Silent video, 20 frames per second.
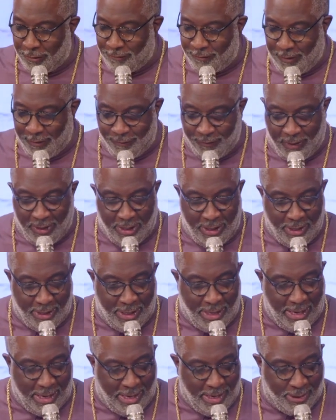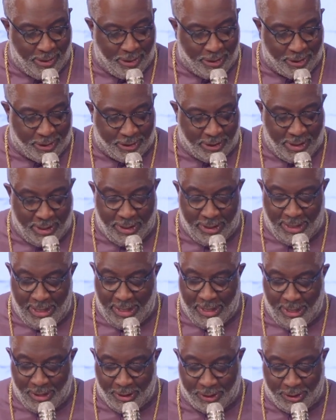Vivian Anderson
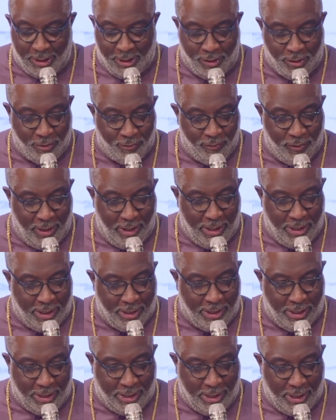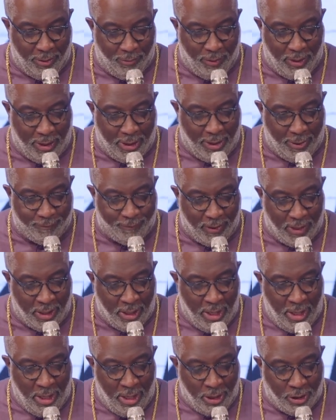led us in the reading and the hearing of it.
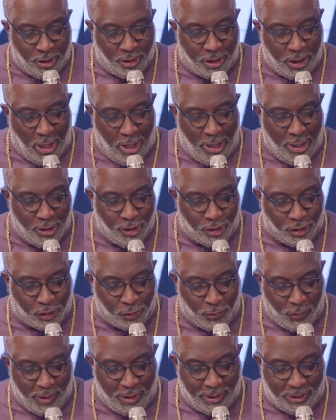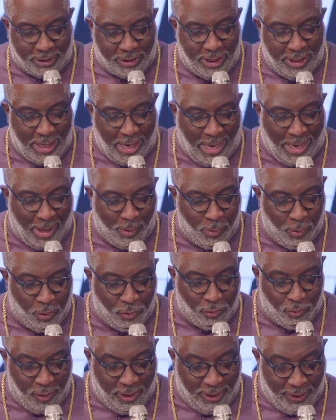John twenty, I will
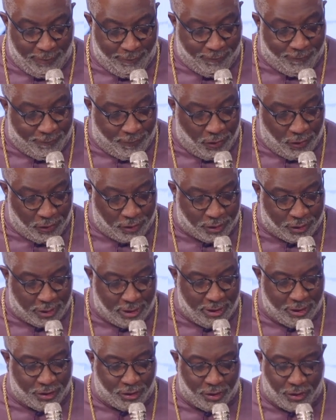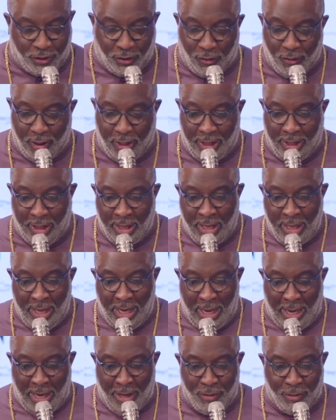read verses thirty
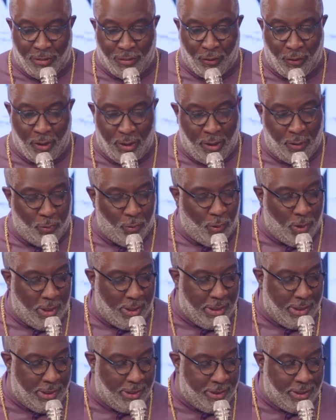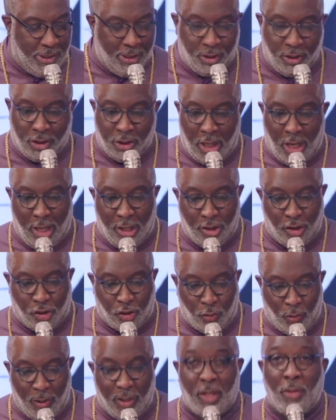and thirty-one, and then John
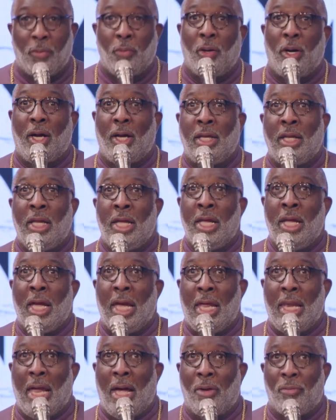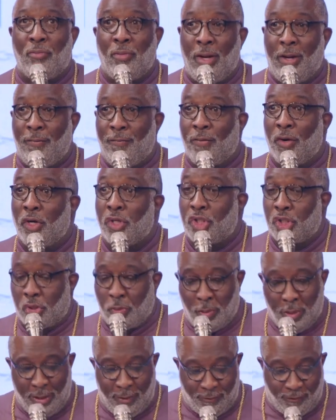twenty-one, and I'll read verse
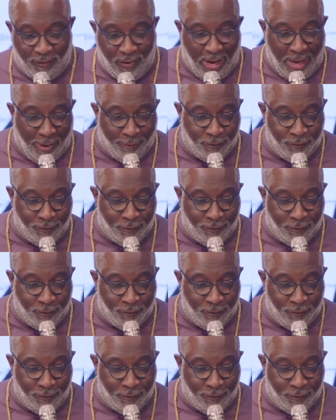twenty-five.